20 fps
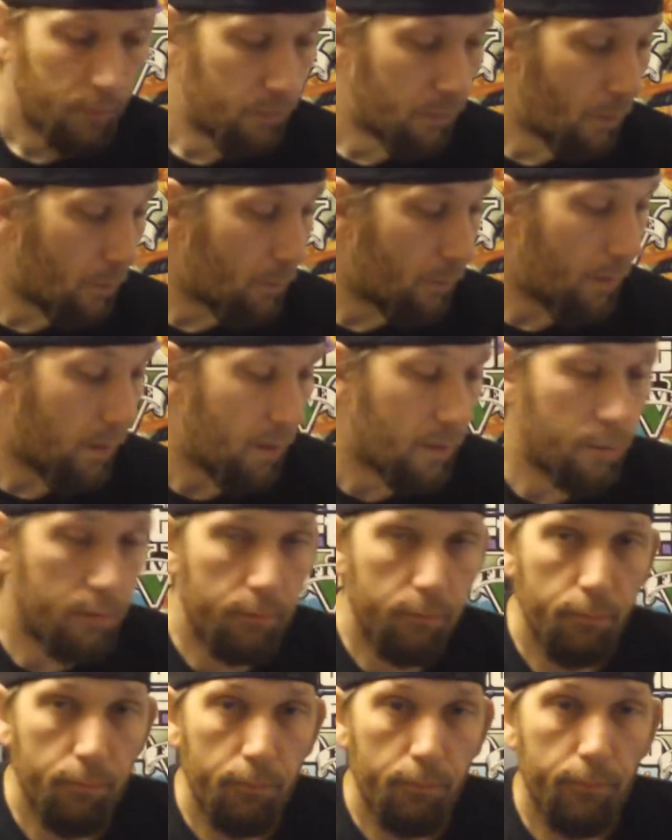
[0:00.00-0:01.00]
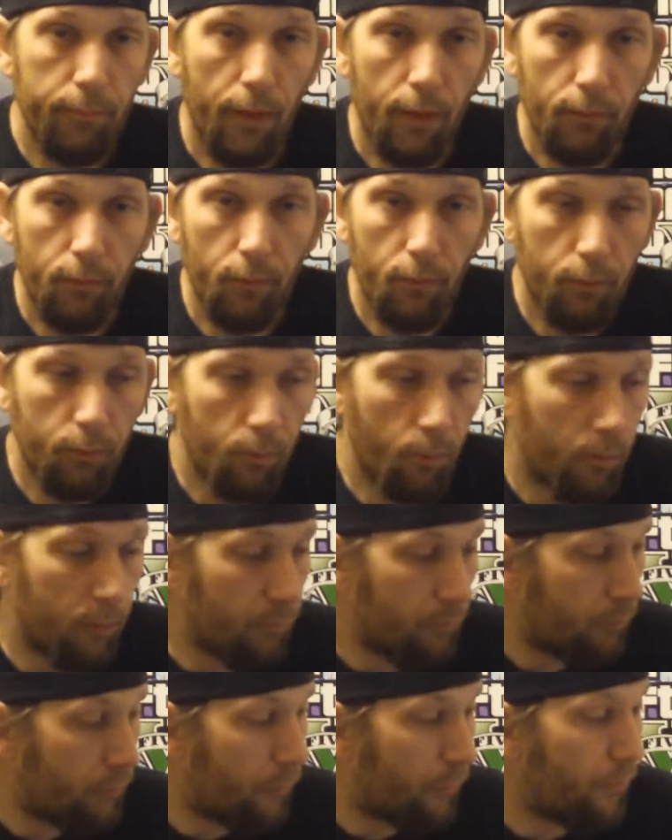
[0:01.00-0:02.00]
so I went ahead and downloaded
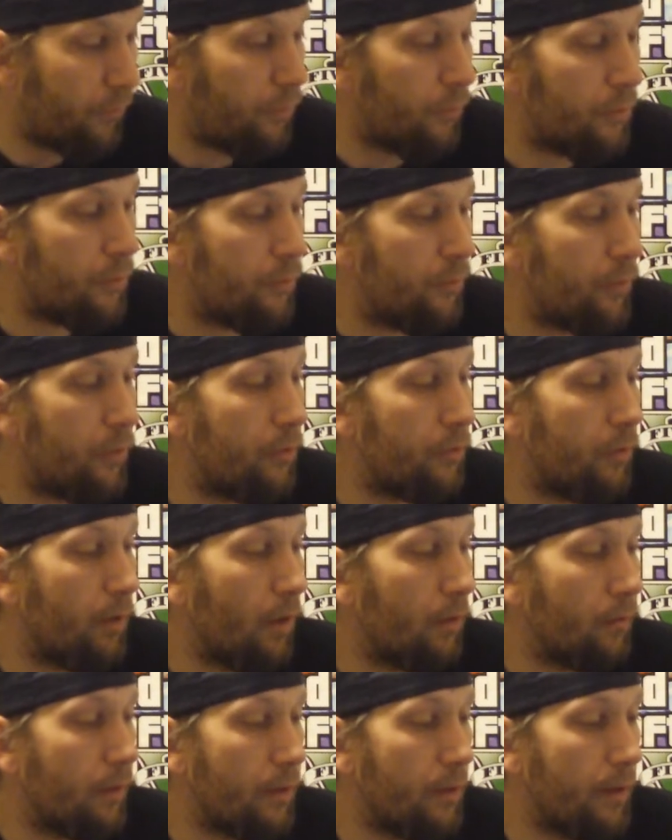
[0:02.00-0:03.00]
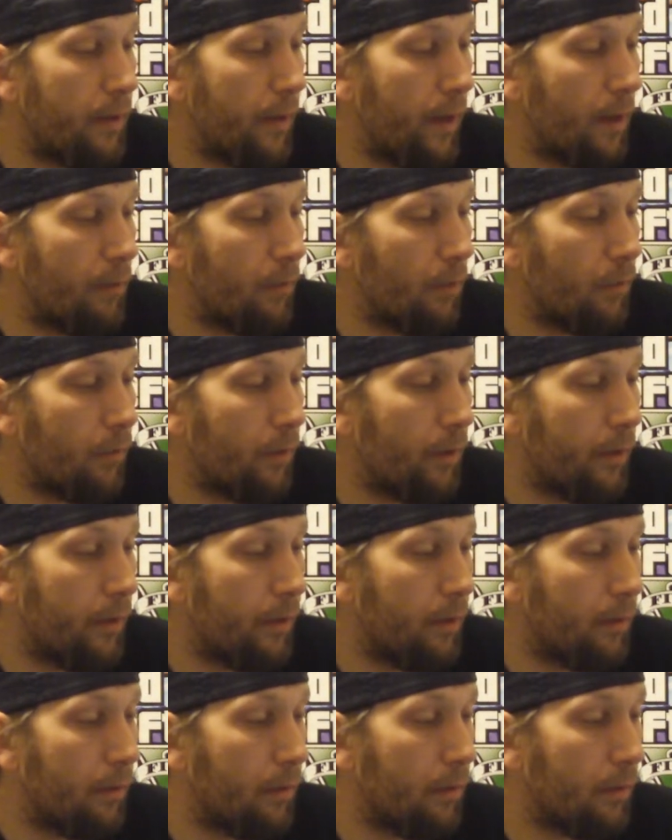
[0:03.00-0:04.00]
which few songs I didn't have
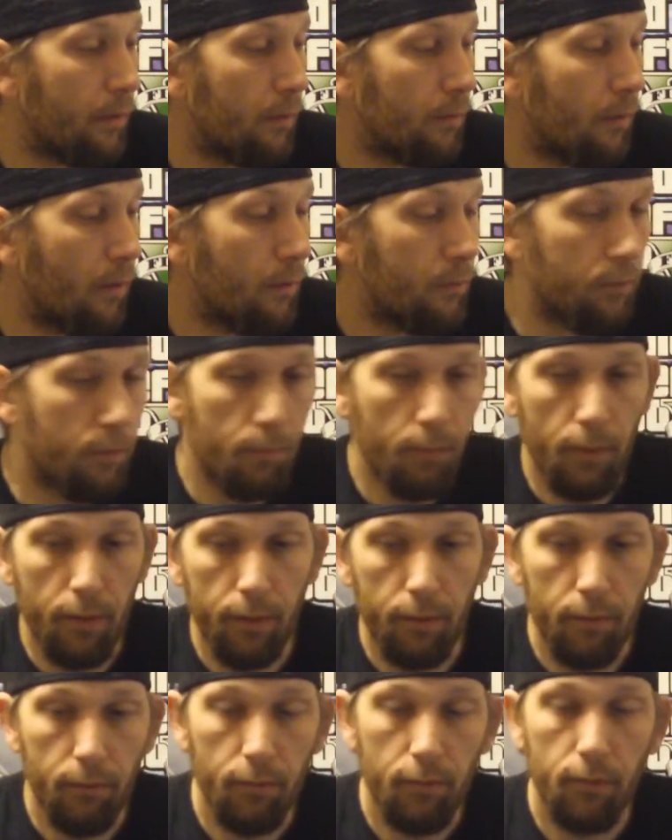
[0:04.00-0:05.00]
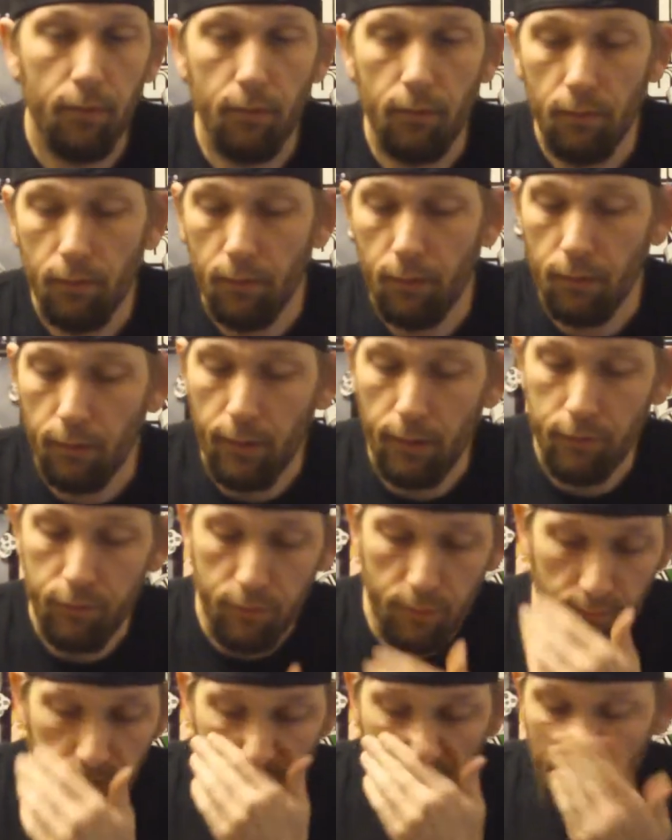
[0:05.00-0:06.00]
already onto my
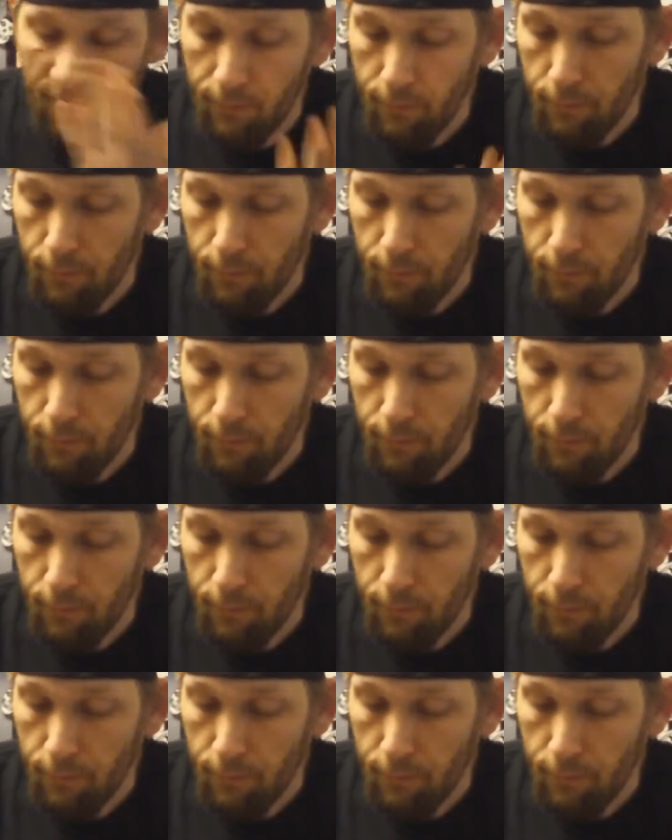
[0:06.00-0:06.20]
collection.